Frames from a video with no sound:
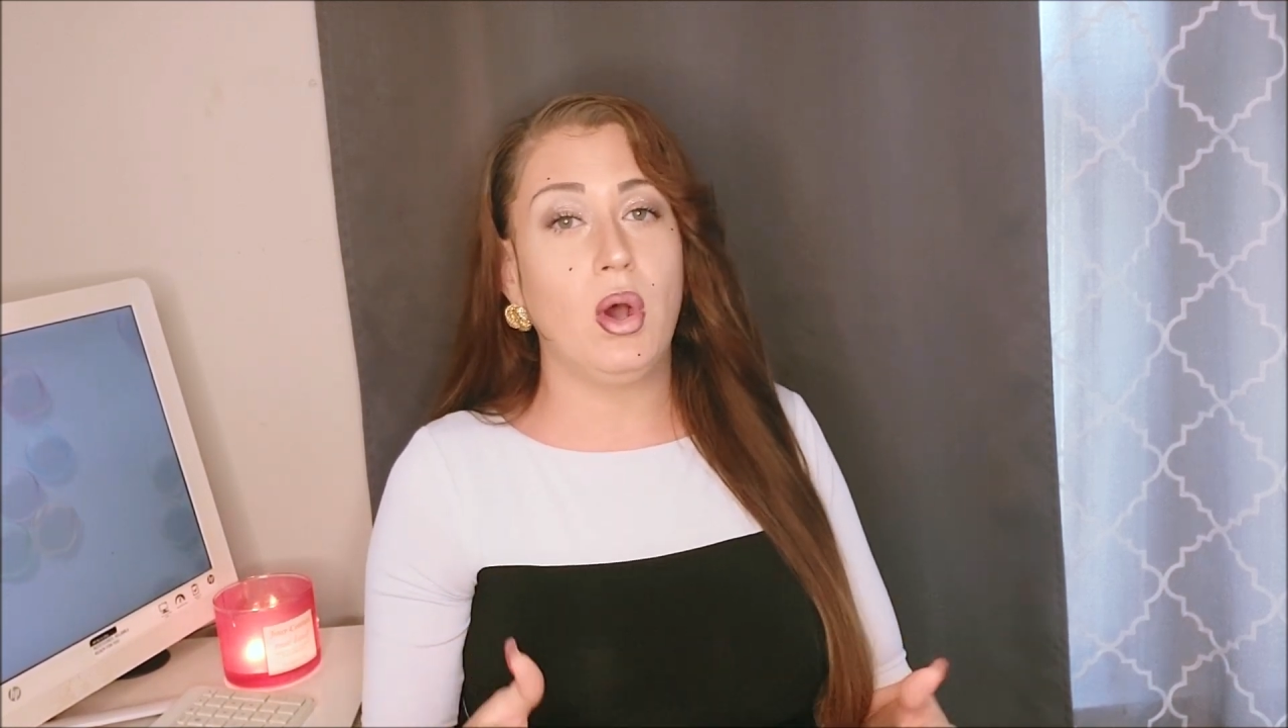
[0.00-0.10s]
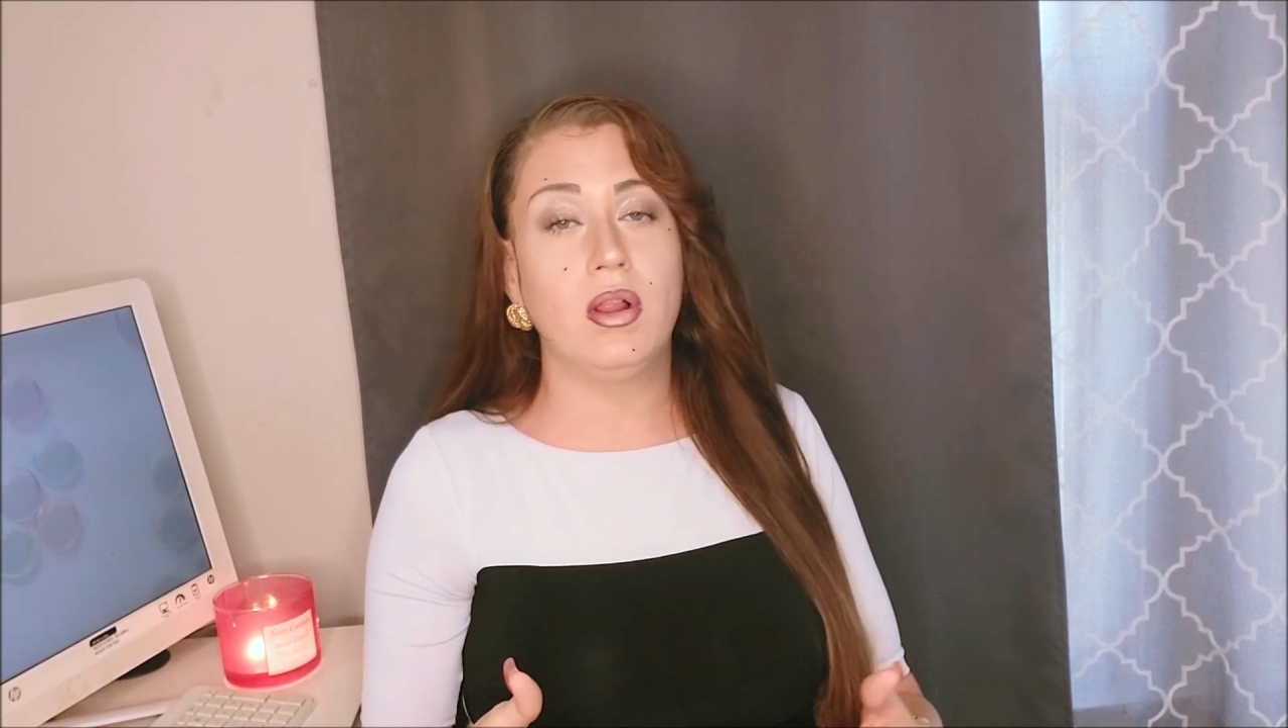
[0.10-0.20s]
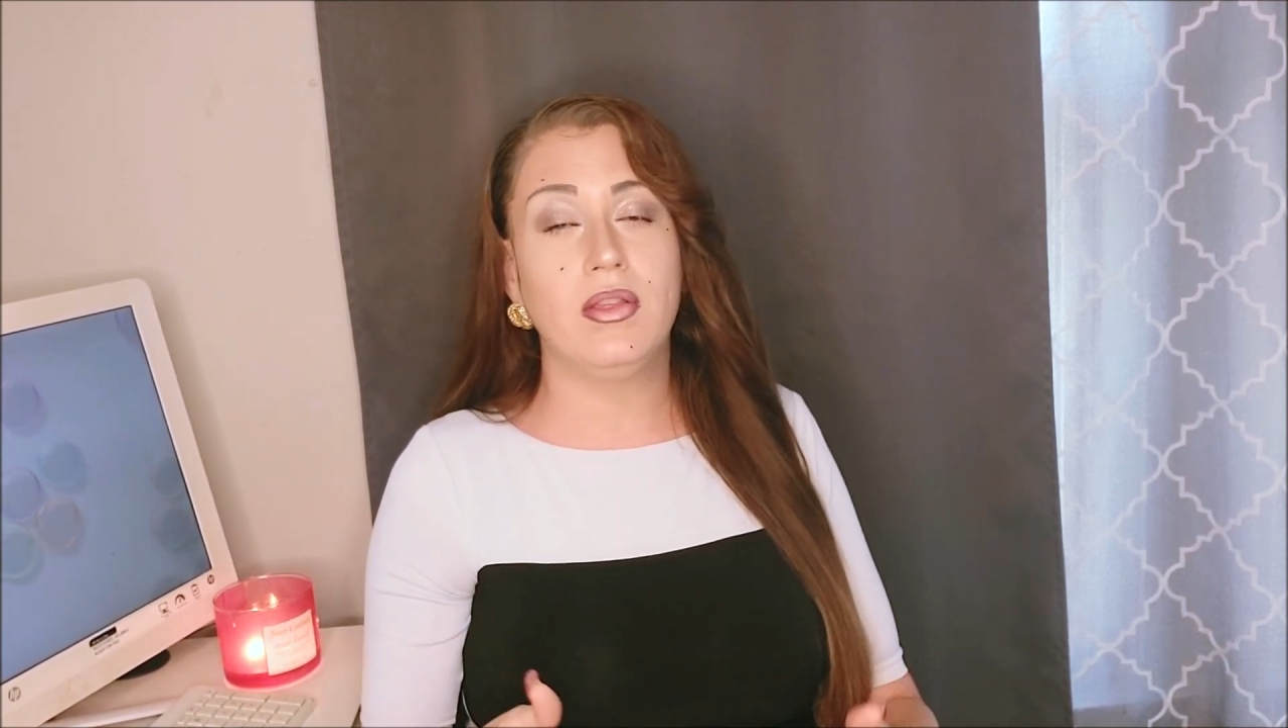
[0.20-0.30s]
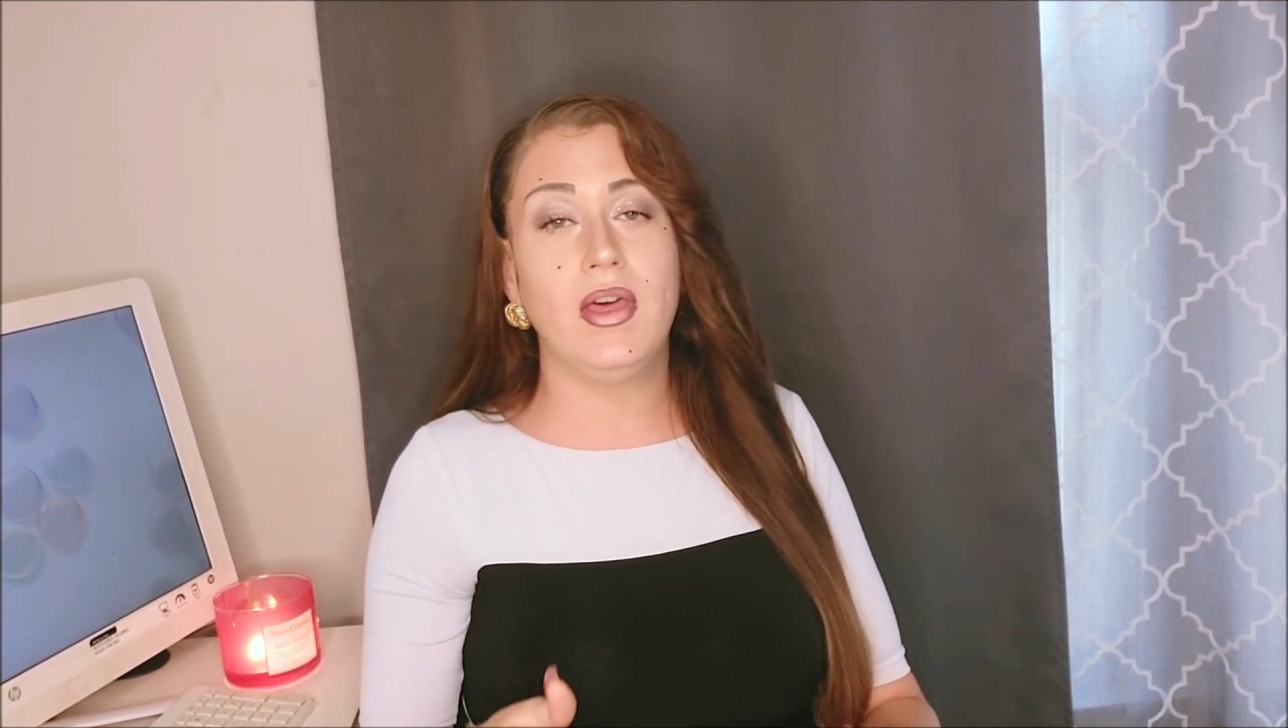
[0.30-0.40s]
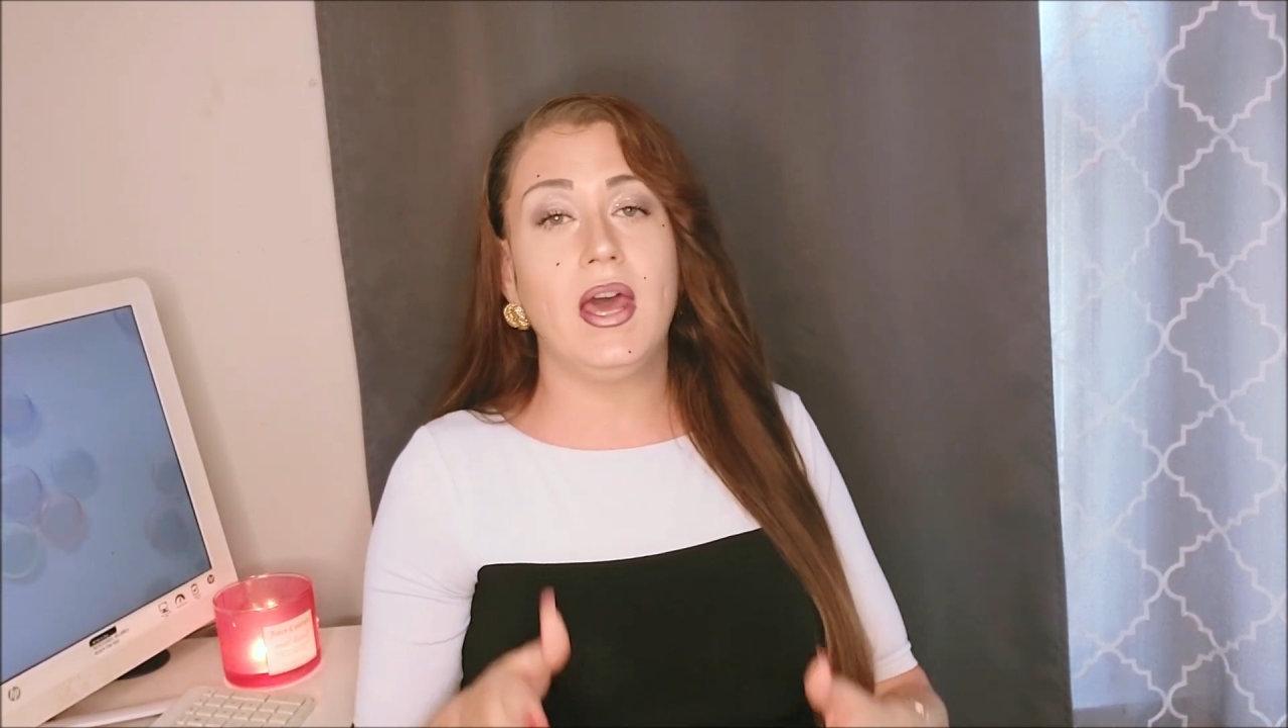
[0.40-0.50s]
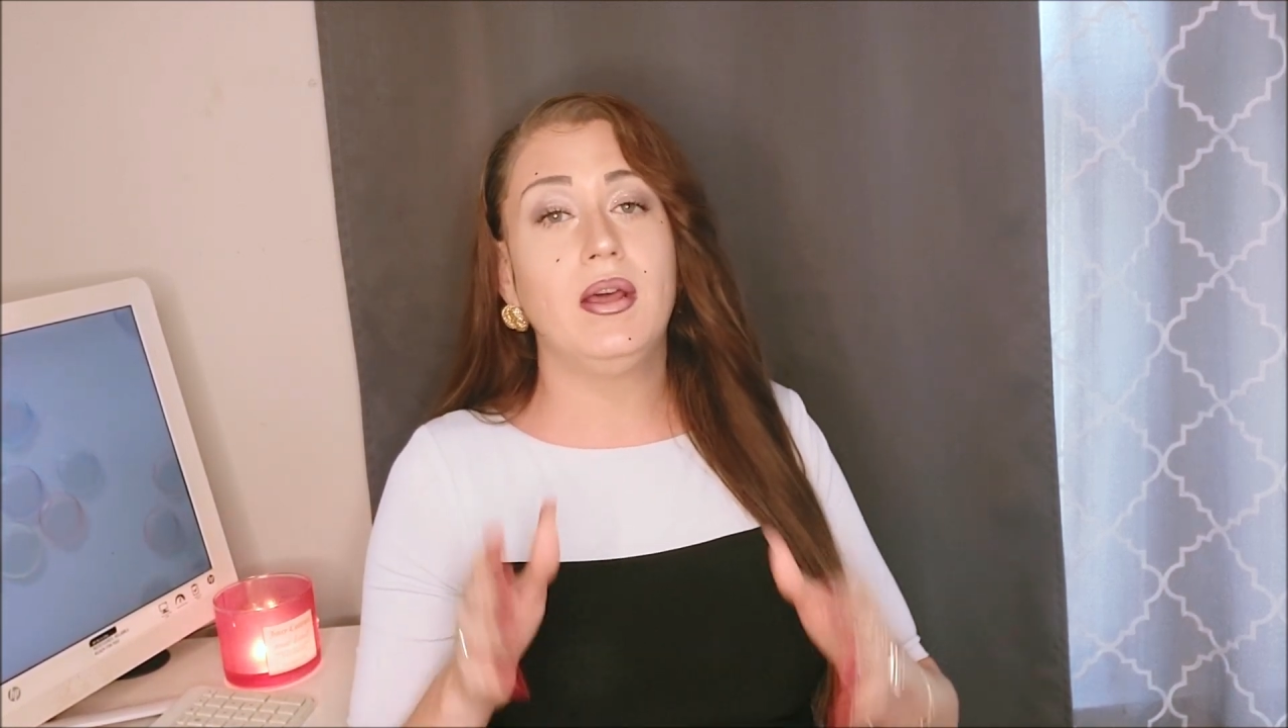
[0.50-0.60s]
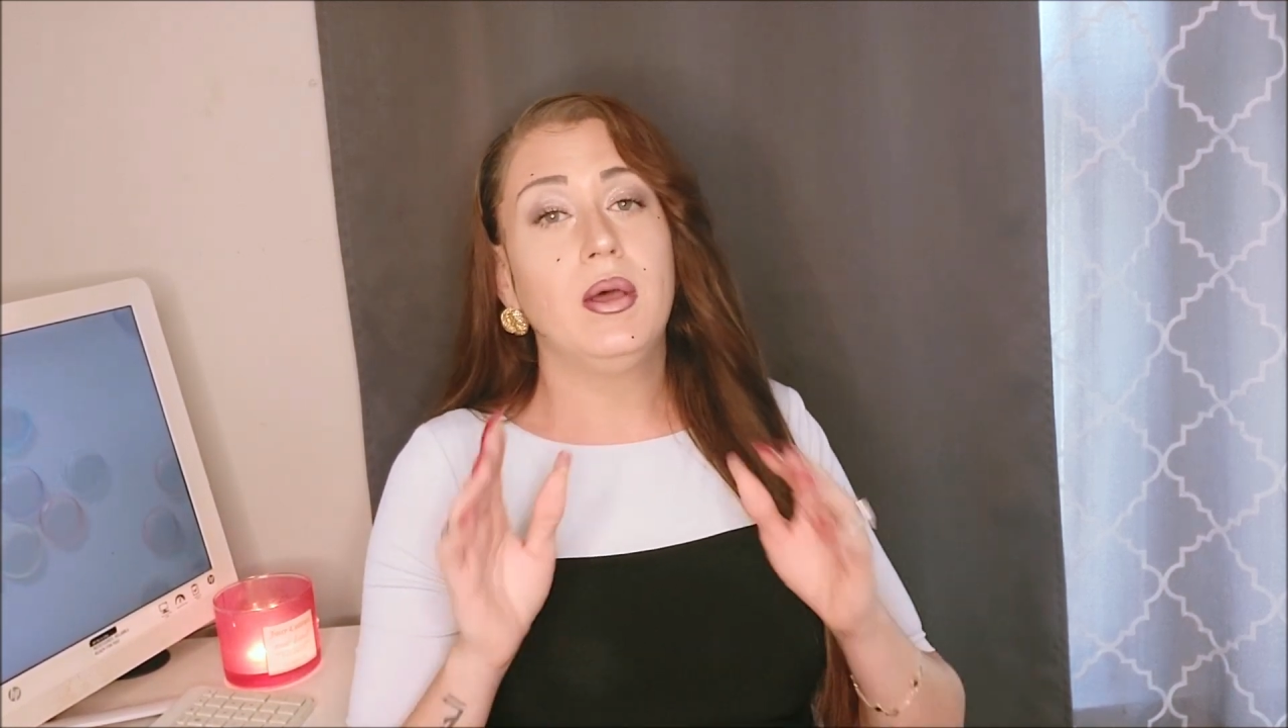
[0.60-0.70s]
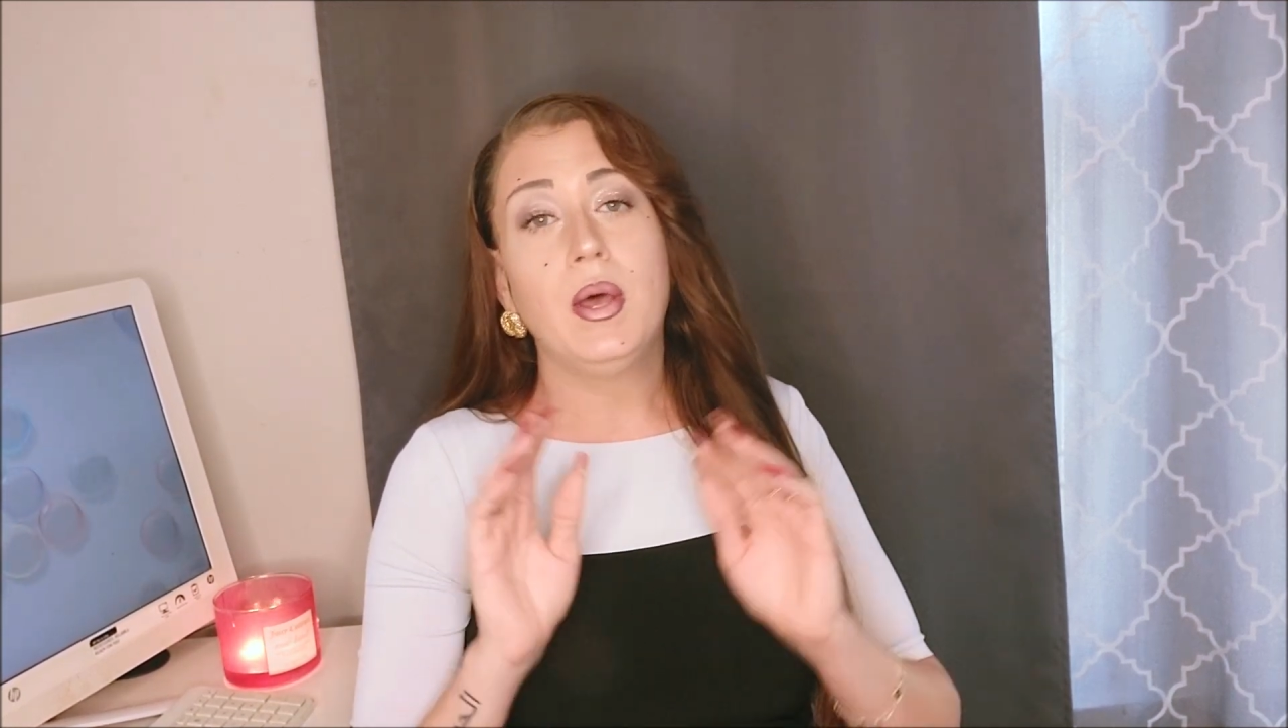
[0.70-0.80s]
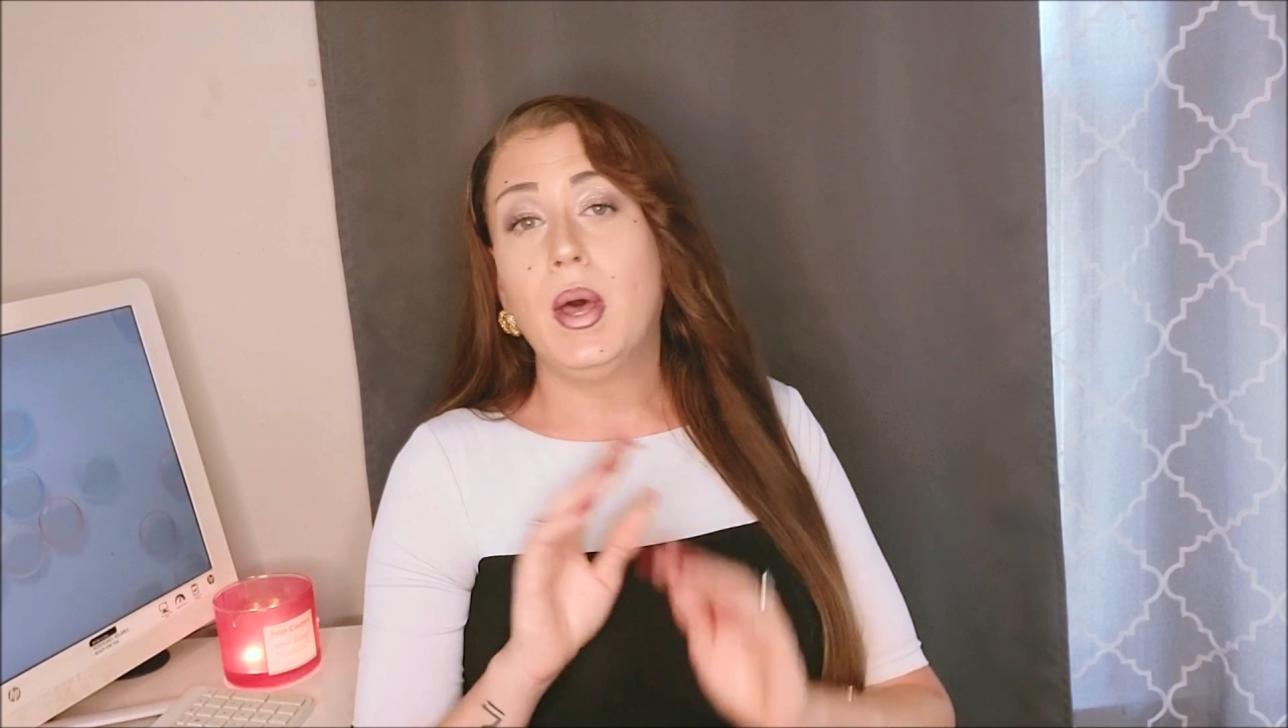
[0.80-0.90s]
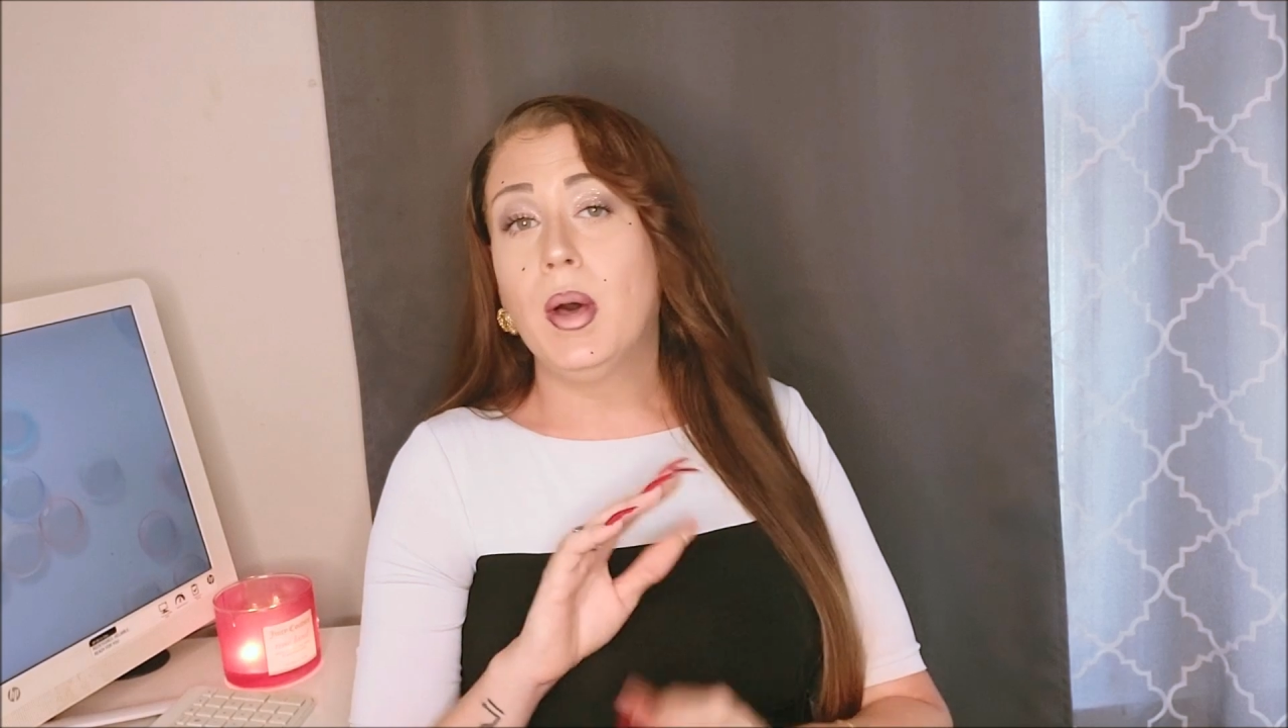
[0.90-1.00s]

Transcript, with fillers: and all of that.